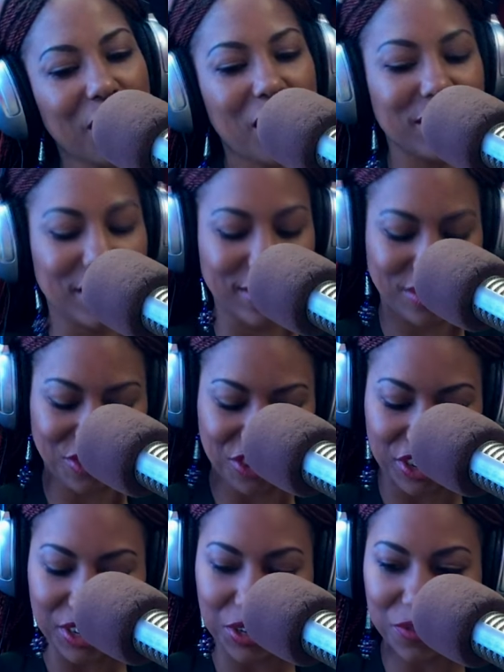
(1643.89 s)
on this
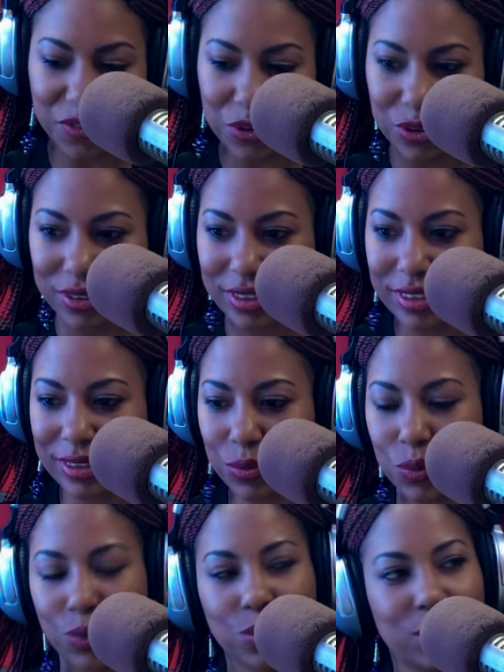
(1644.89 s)
journey of yours, this
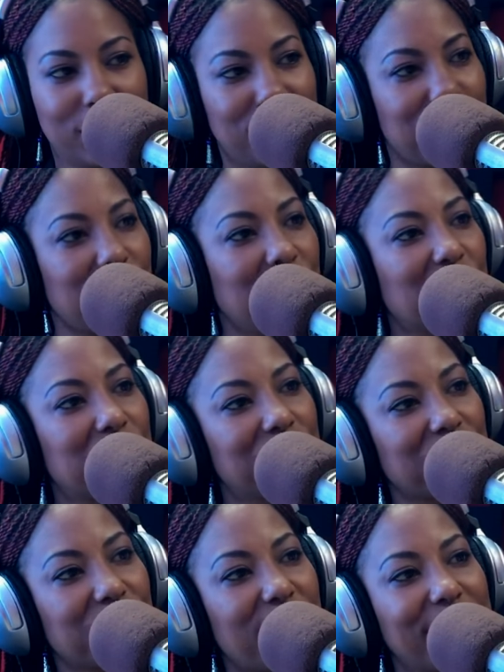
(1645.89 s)
mm-hmm. ooh, this roller
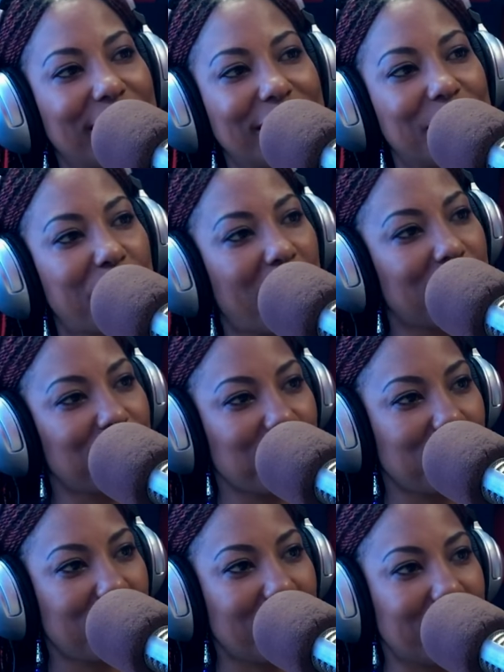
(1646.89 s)
coaster ride these past few
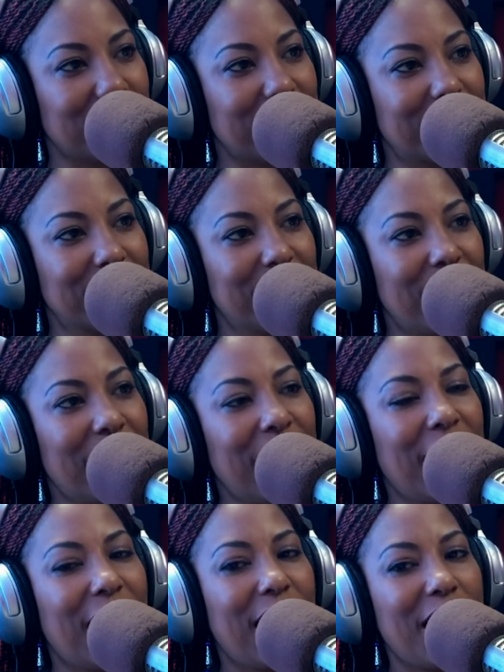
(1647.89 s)
years. Yes.
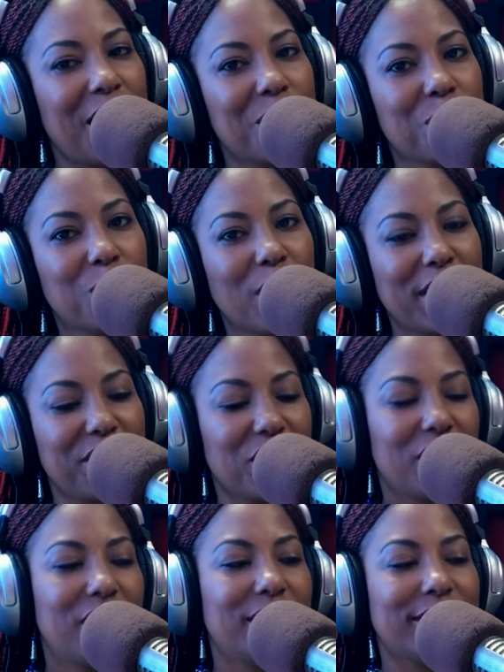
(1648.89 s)
Um, what have you
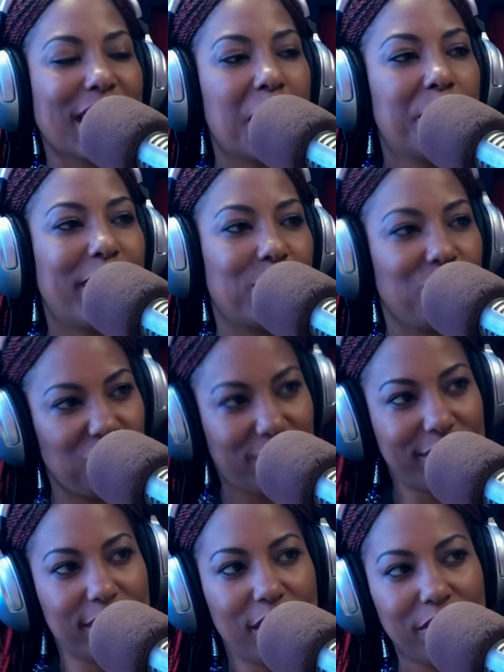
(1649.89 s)
learned about
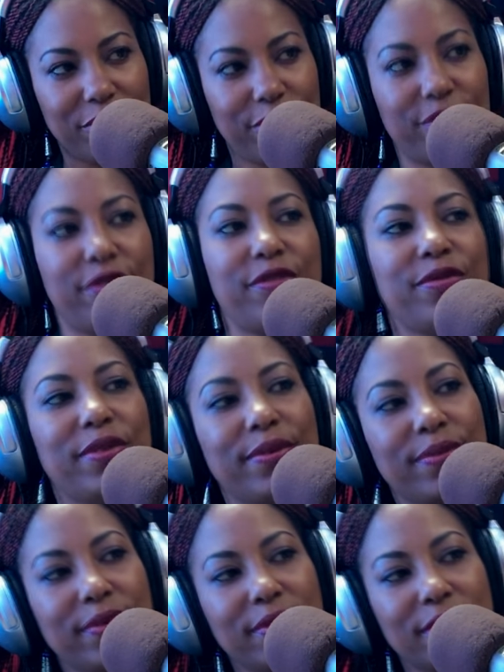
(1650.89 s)
yourself?
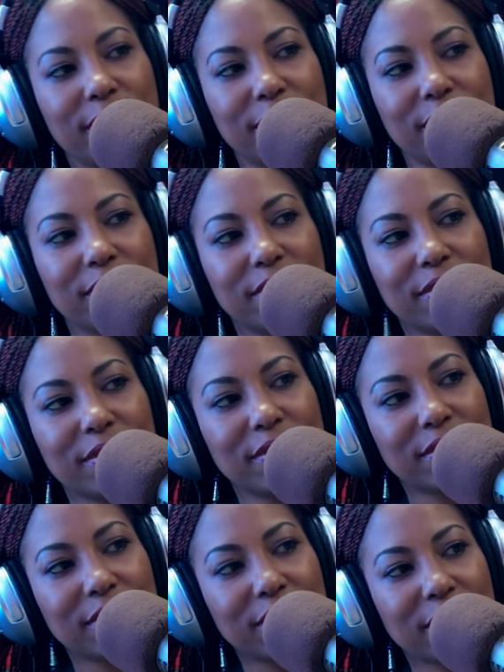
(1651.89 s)
Oh,
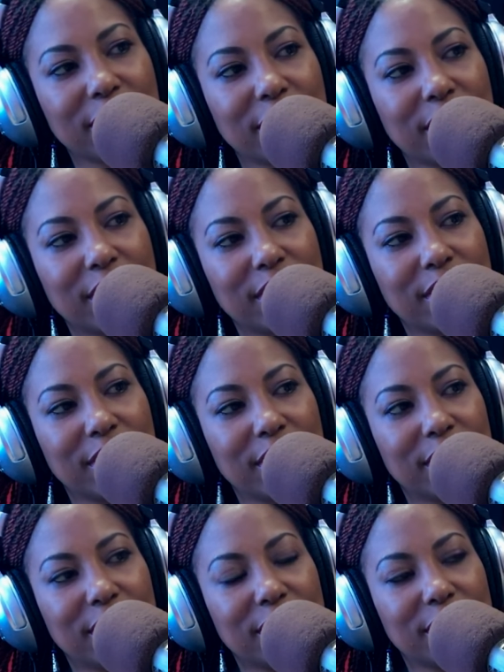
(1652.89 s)
I
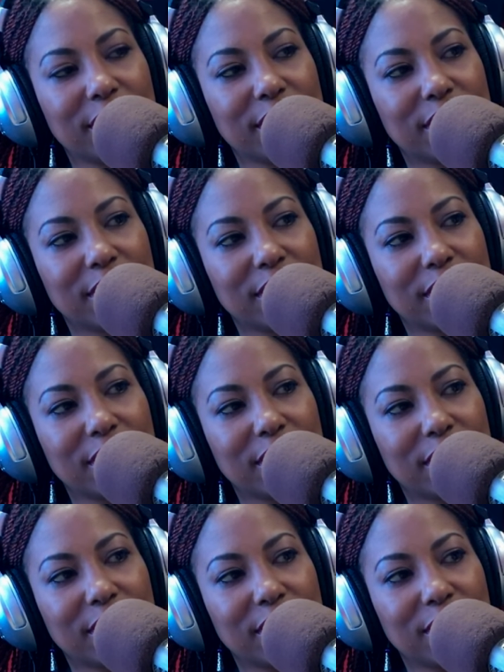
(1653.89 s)
never
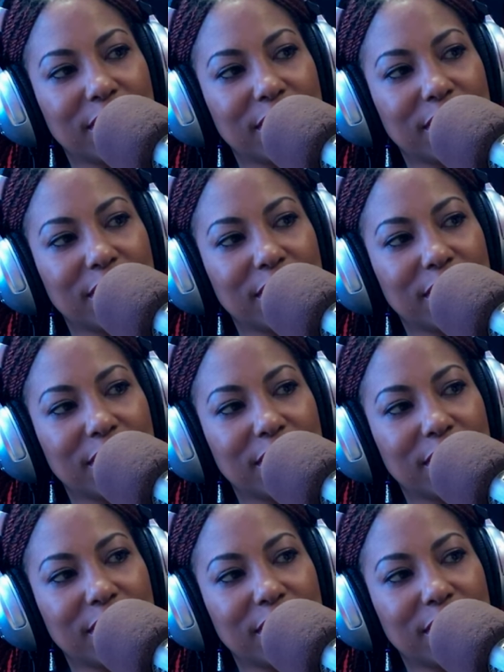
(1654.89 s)
knew I